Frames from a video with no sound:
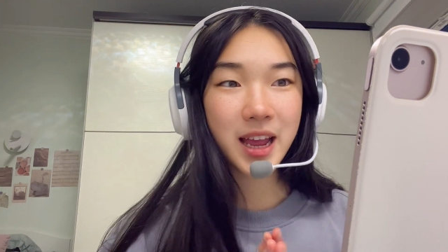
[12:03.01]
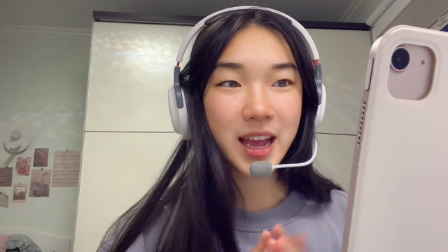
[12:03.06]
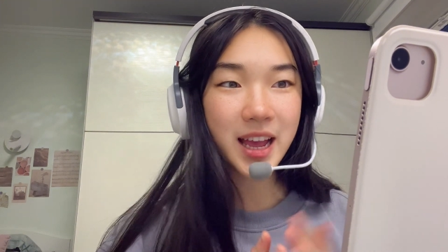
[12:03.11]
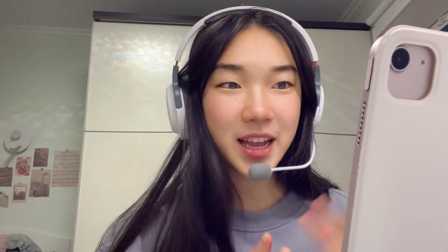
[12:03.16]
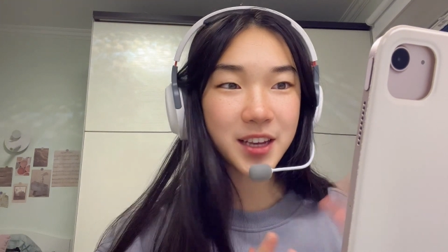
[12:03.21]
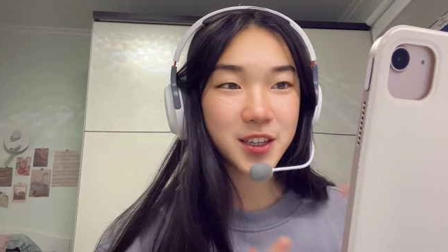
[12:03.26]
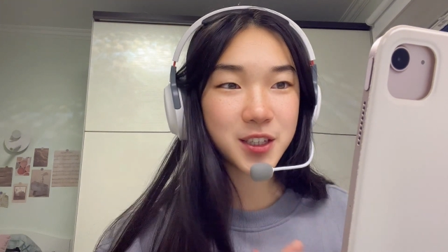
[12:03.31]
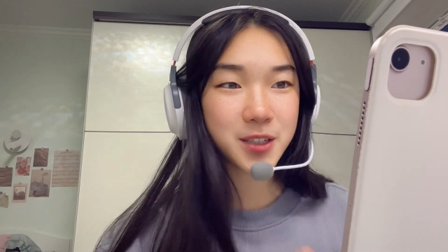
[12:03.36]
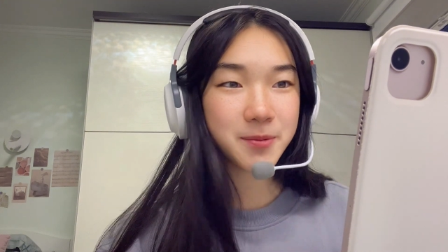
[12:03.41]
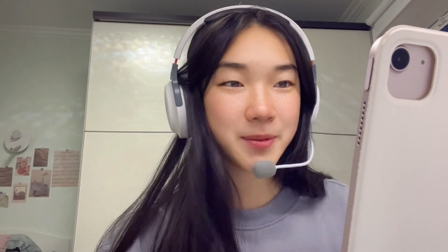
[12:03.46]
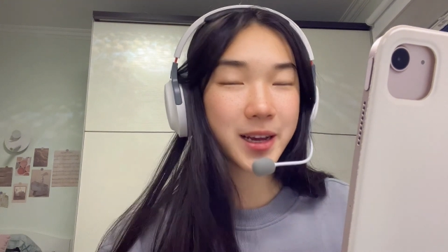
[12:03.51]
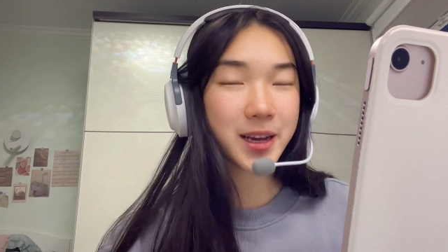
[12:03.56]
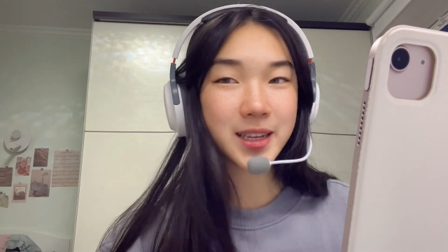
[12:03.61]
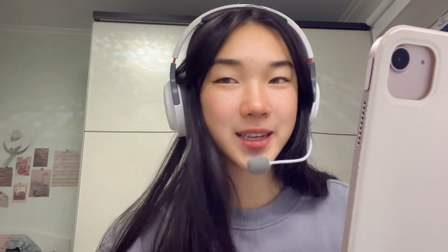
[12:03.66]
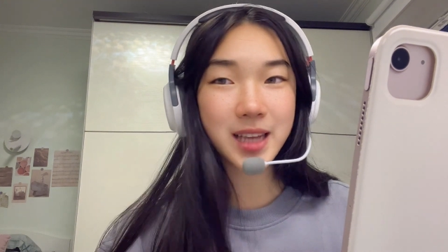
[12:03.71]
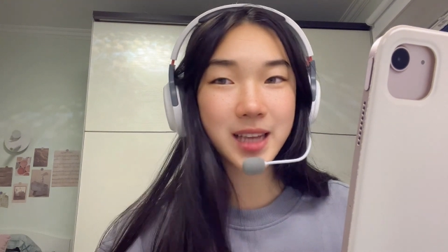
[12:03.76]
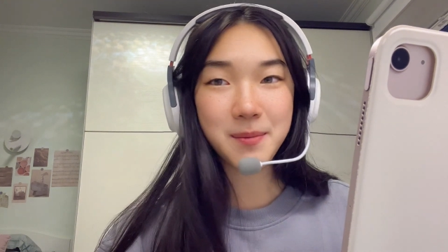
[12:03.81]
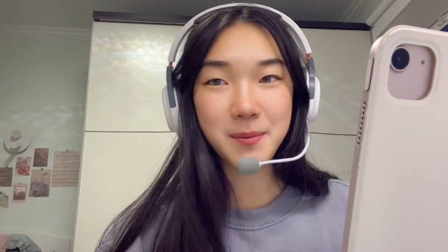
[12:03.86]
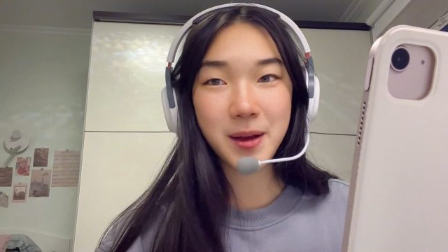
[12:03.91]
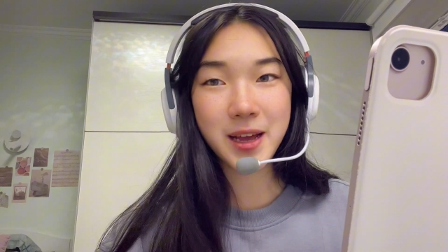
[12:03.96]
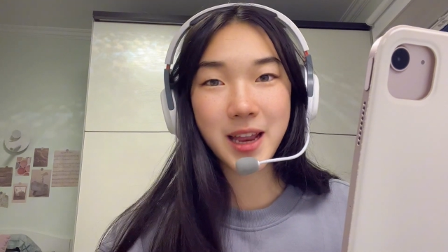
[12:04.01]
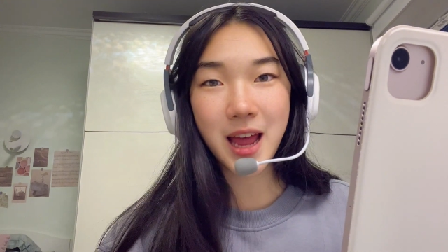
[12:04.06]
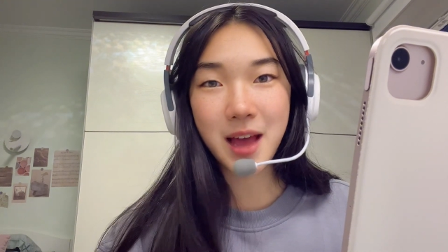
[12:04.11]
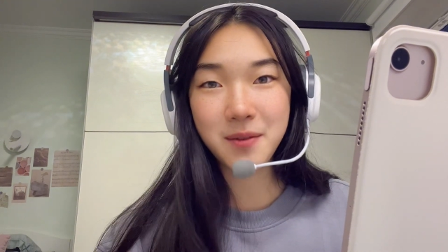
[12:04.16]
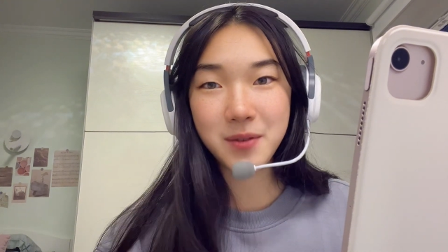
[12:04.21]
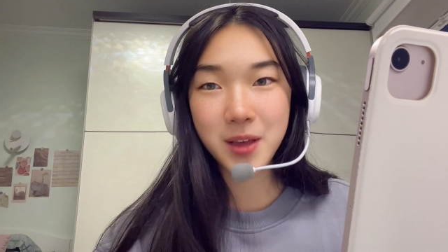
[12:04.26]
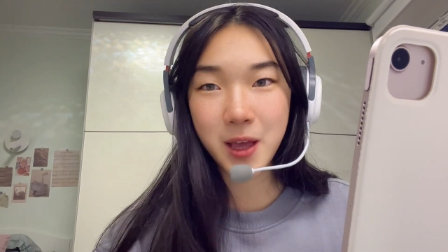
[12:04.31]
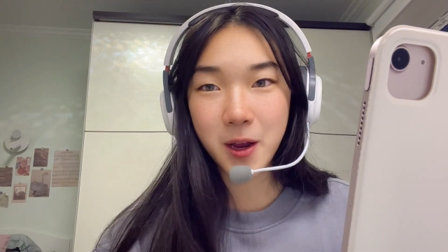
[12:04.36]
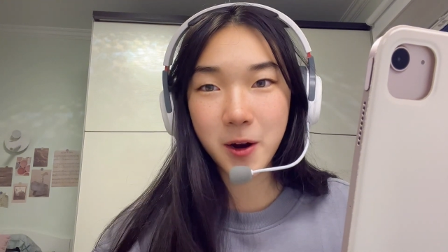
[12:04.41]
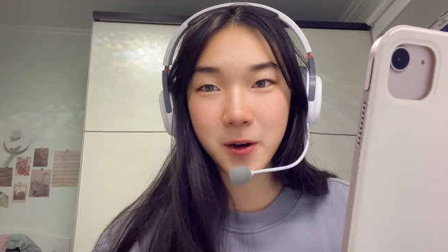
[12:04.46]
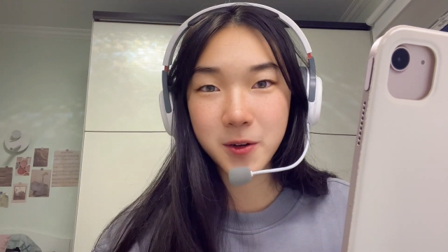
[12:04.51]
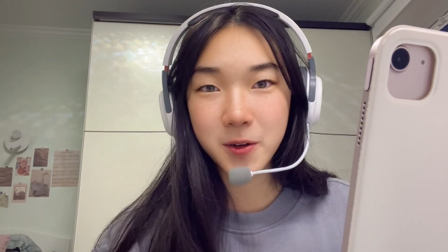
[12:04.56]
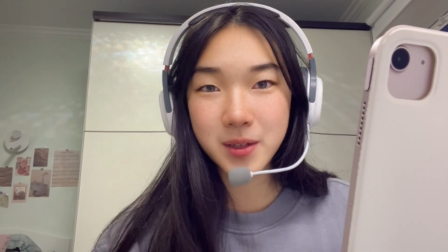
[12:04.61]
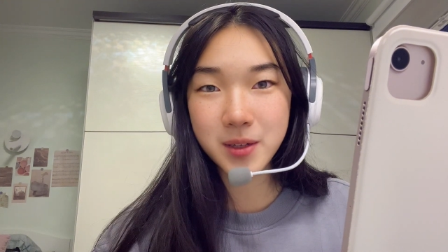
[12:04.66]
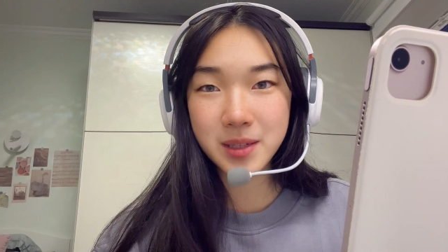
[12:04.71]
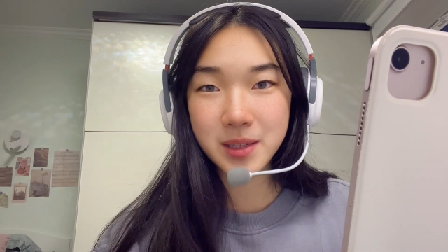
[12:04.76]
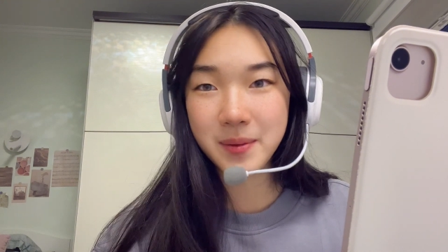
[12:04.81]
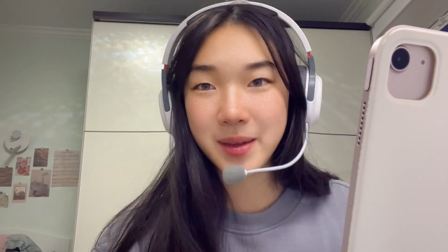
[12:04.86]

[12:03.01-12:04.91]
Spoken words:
and just because I might have a character doesn't